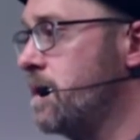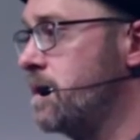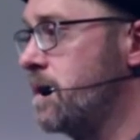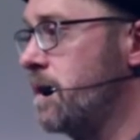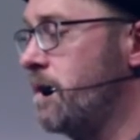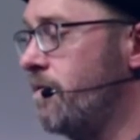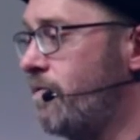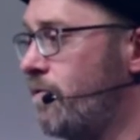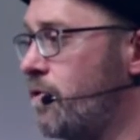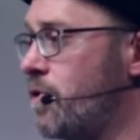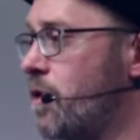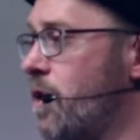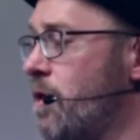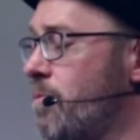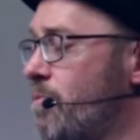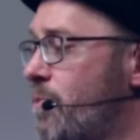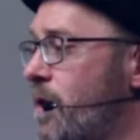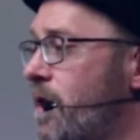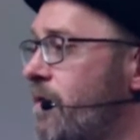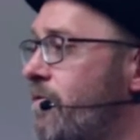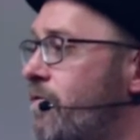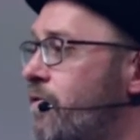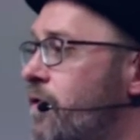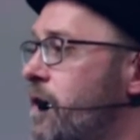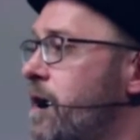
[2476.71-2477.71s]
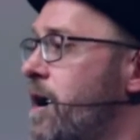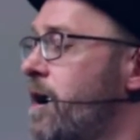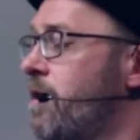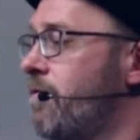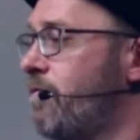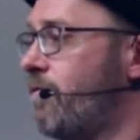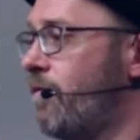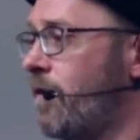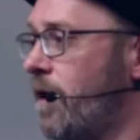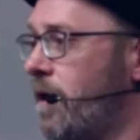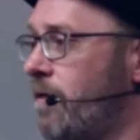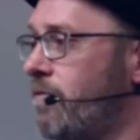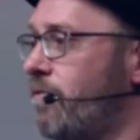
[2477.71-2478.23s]
And if you can't pay for it out of
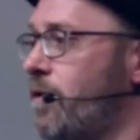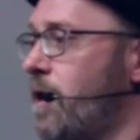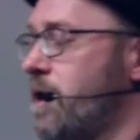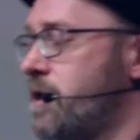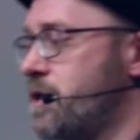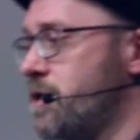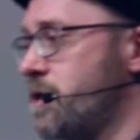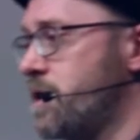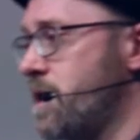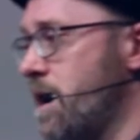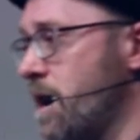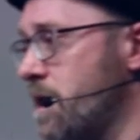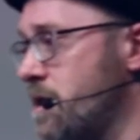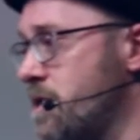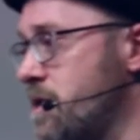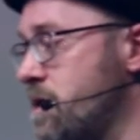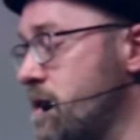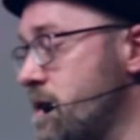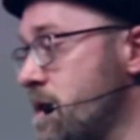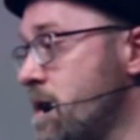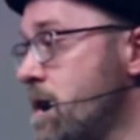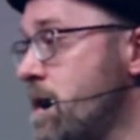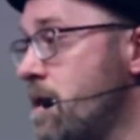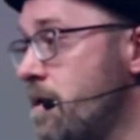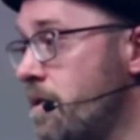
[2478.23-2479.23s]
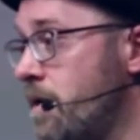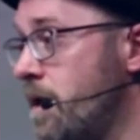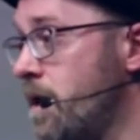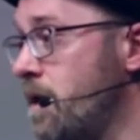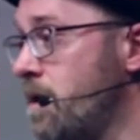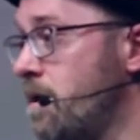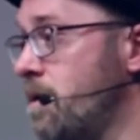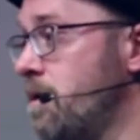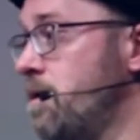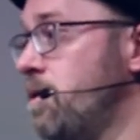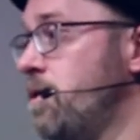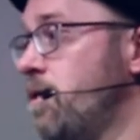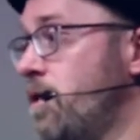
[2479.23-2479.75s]
rates and taxes,
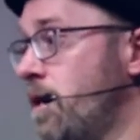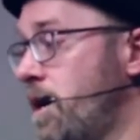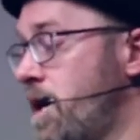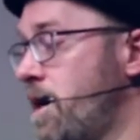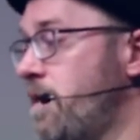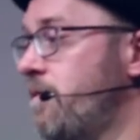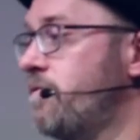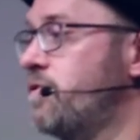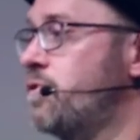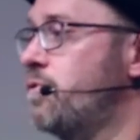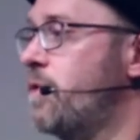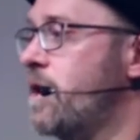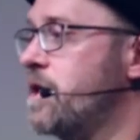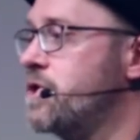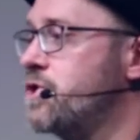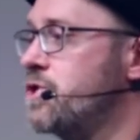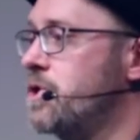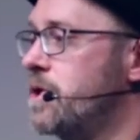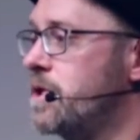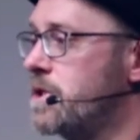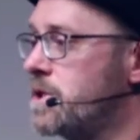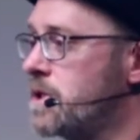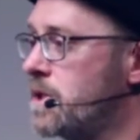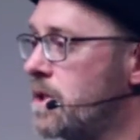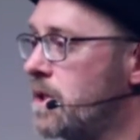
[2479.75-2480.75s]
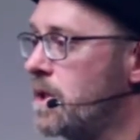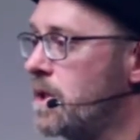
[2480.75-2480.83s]
then you're going to have to ration it.